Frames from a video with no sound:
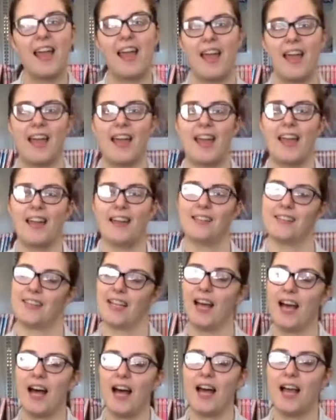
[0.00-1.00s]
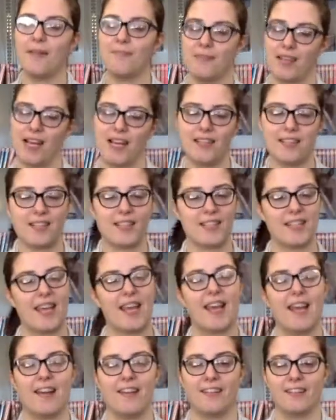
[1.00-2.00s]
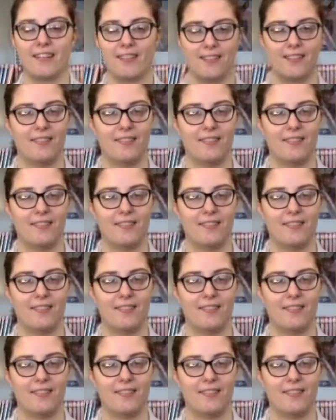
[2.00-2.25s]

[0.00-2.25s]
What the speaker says: And I'm not scared.